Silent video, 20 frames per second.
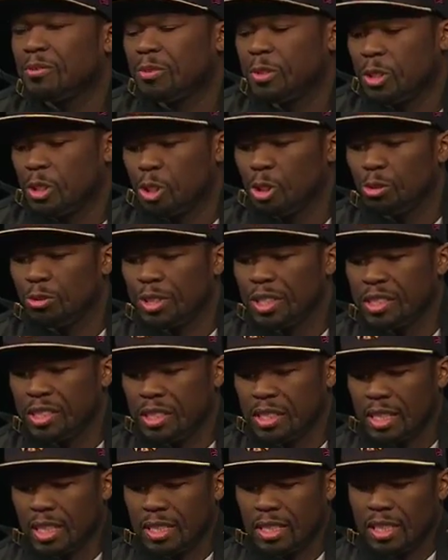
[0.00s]
for two
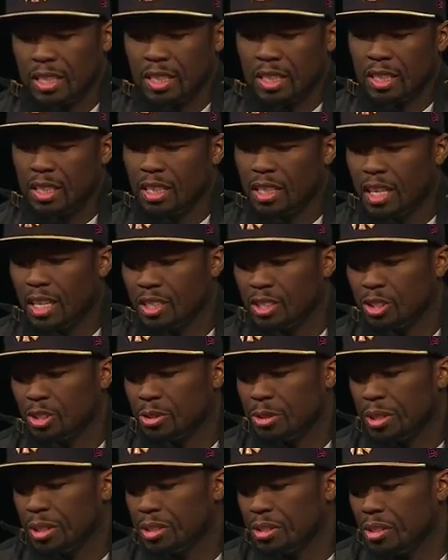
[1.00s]
reasons. I think he
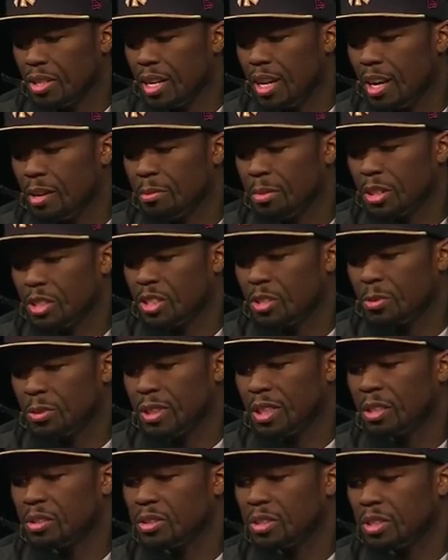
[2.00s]
concentrates on how much
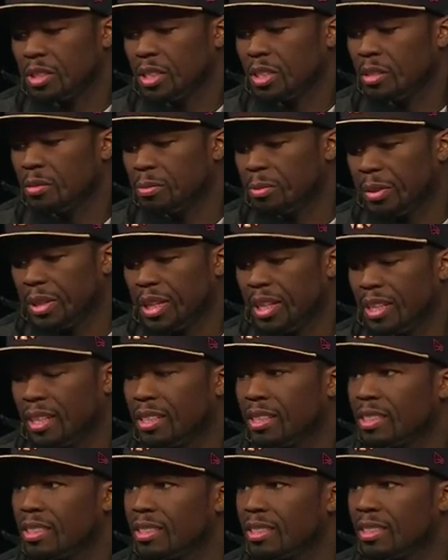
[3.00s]
someone else is getting
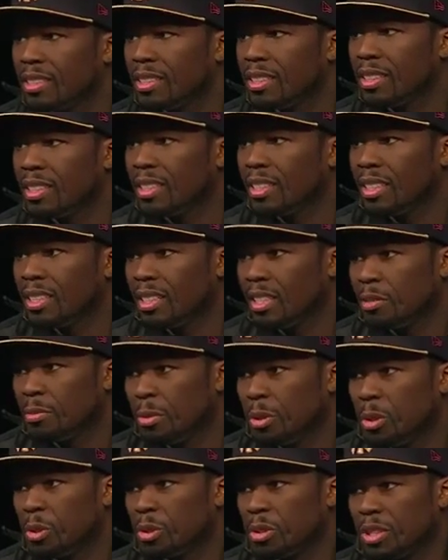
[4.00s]
paid
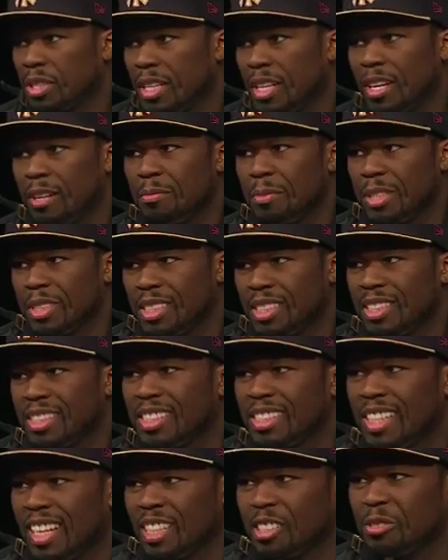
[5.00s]
opposed to how much
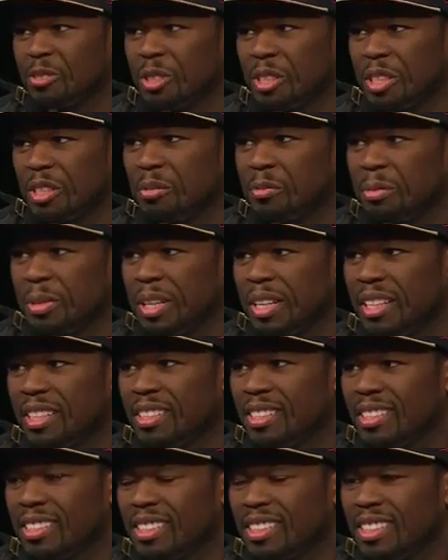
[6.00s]
he's actually getting
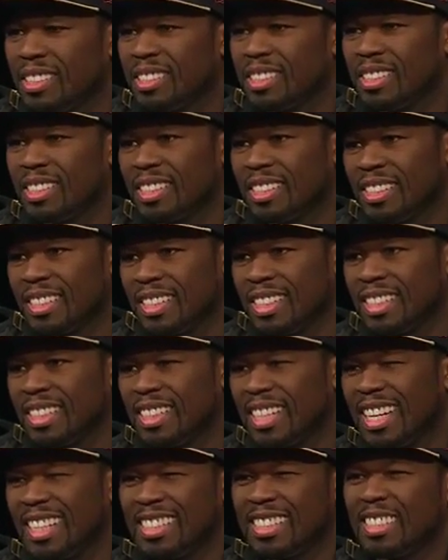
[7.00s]
paid, and he can
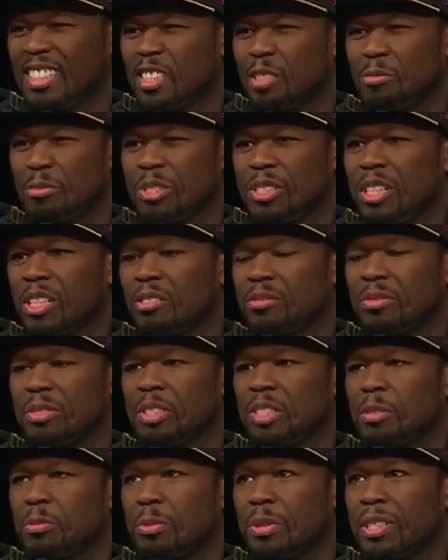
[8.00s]
kind of see himself
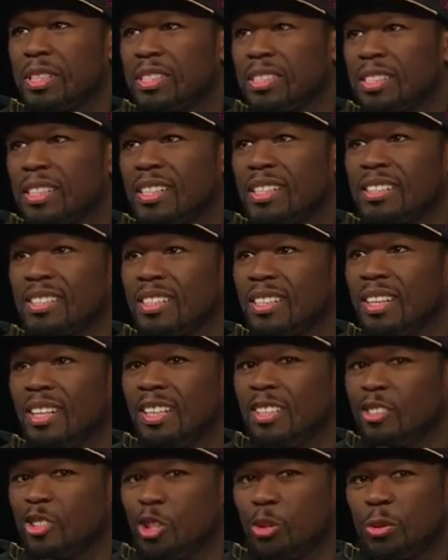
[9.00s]
in a space that
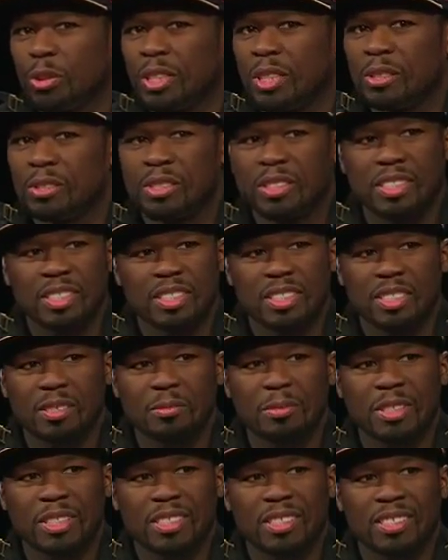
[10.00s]
no one else sees
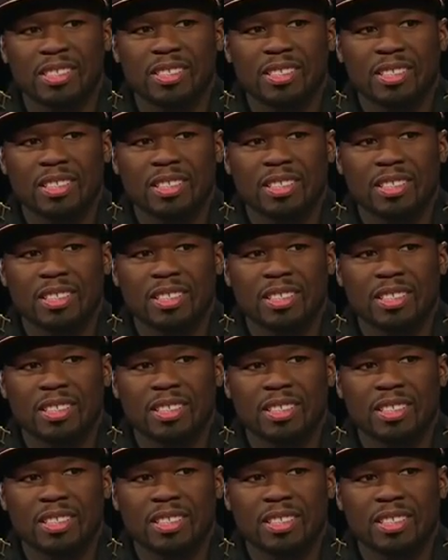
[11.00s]
him in.